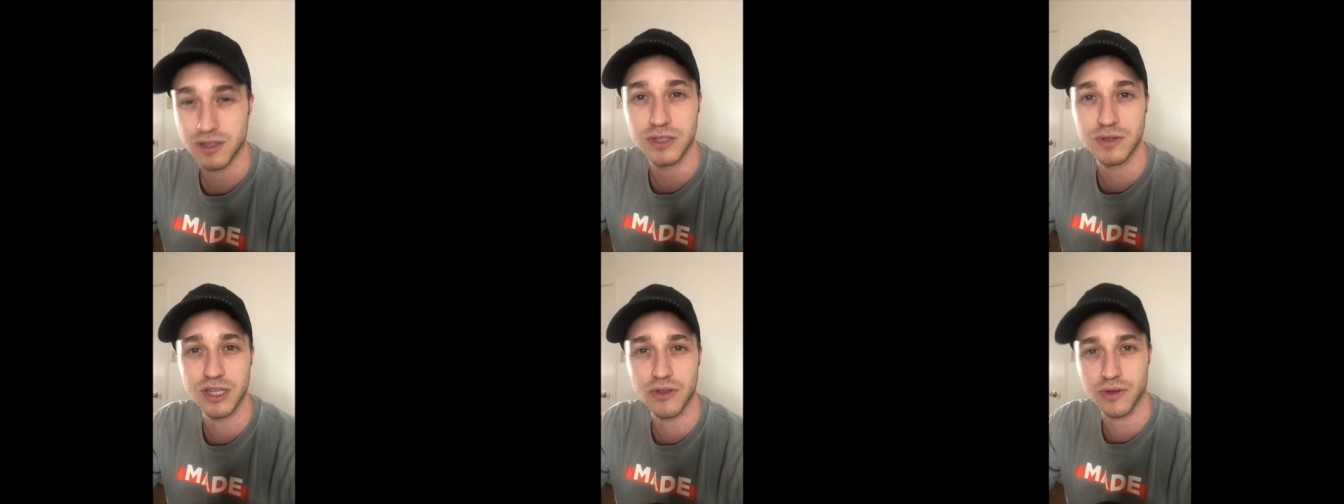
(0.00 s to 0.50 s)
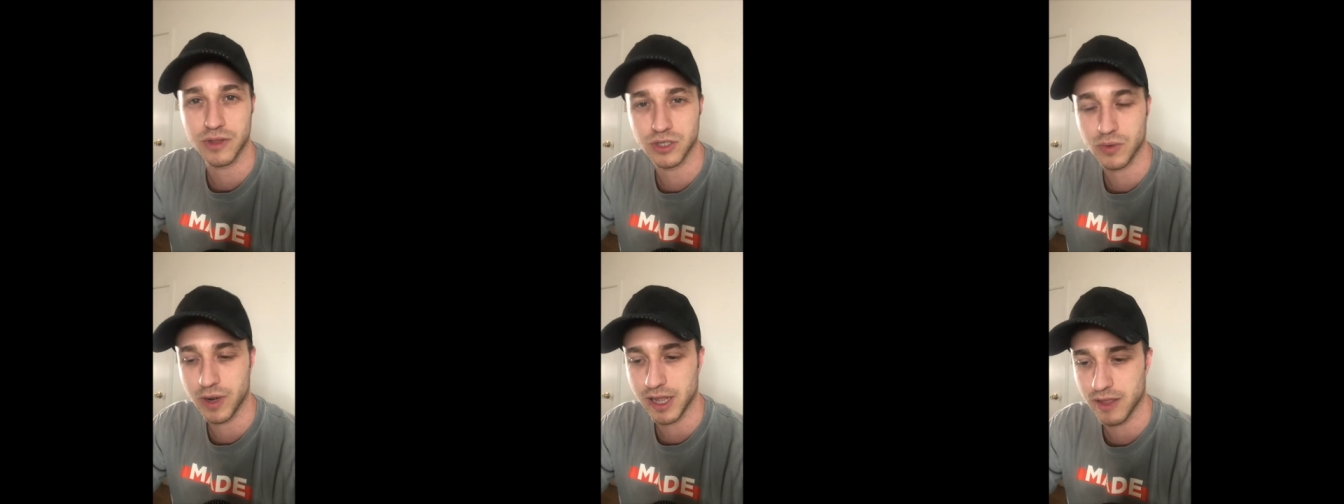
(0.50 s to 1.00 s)
So this was either on the
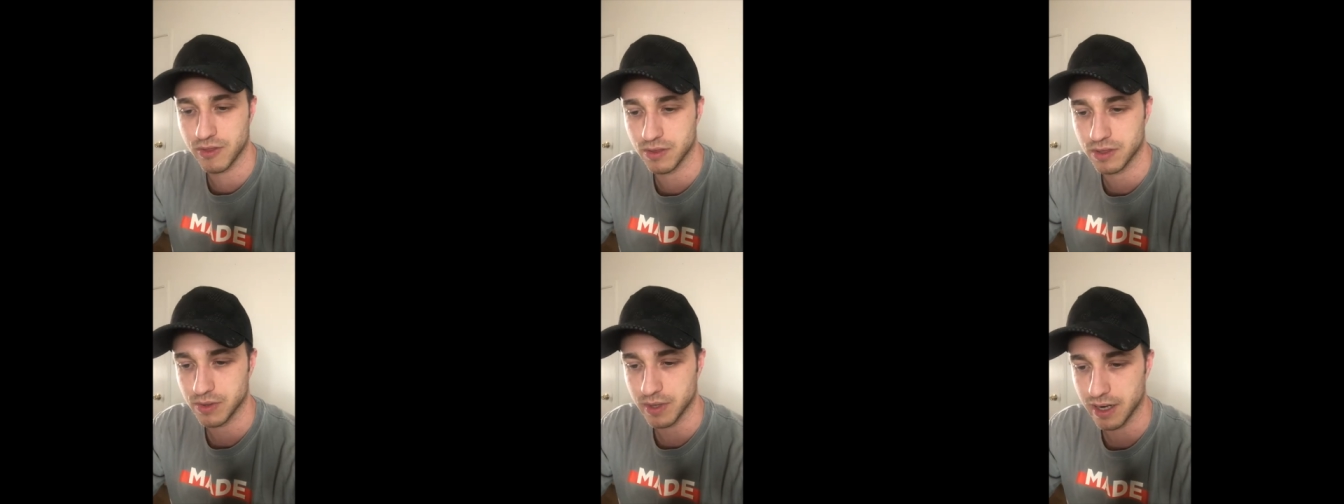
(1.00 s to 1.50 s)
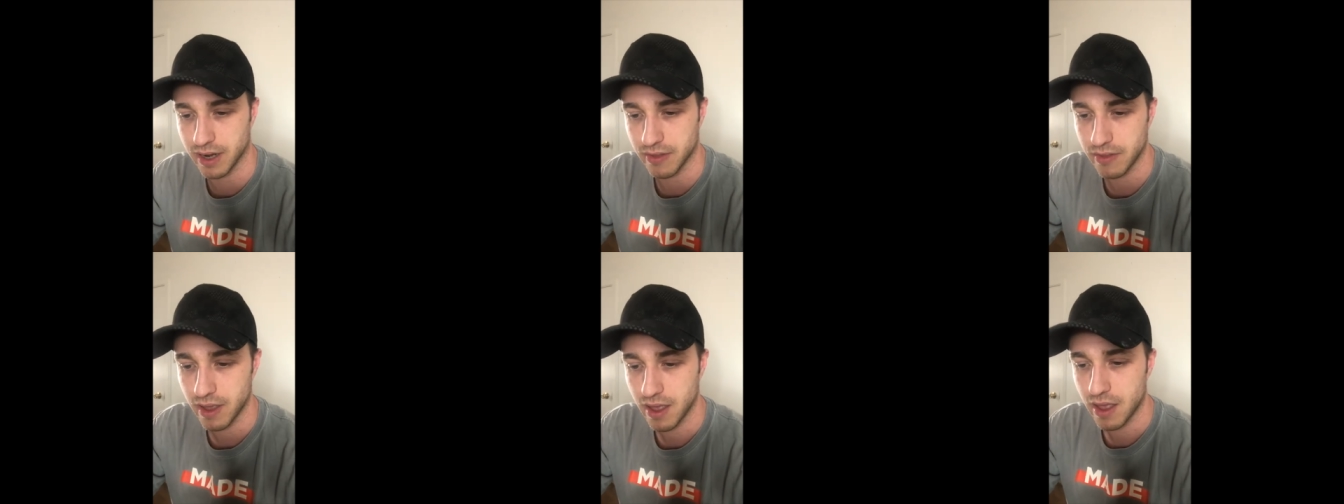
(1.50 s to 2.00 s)
28th or the
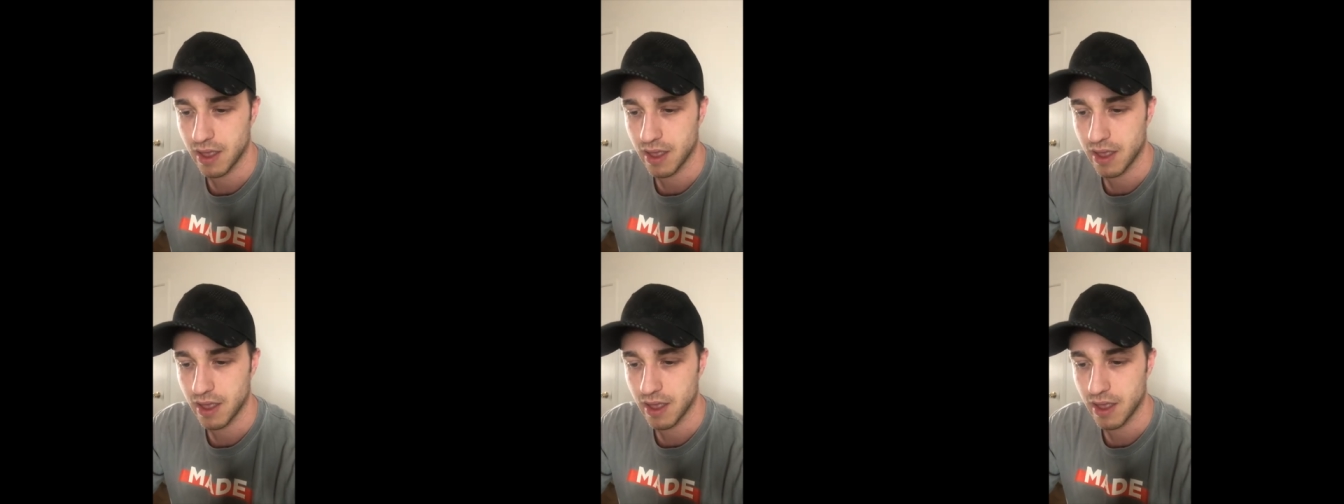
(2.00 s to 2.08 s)
29th.